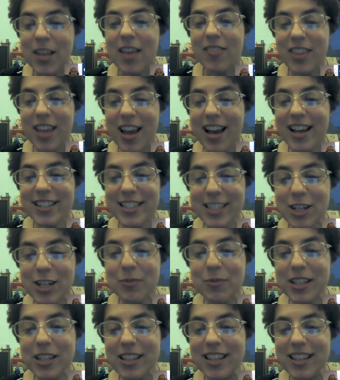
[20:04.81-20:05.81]
the idea
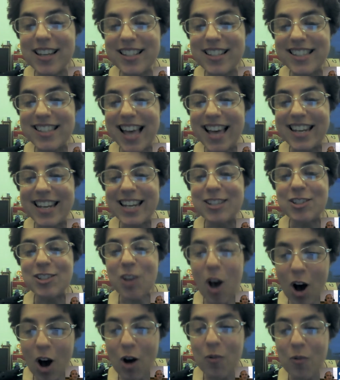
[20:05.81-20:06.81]
really is that it's
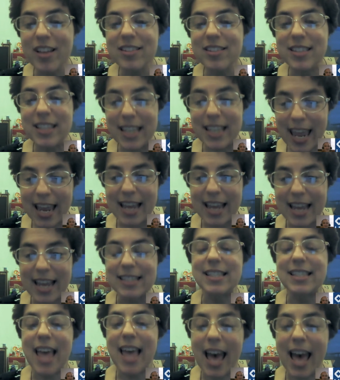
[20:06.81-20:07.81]
always the case
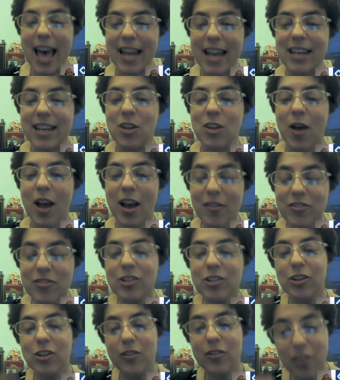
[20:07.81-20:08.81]
that you have to
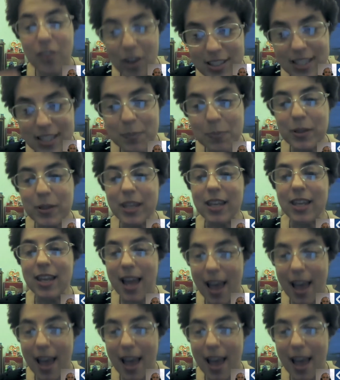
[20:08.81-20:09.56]
look very deeply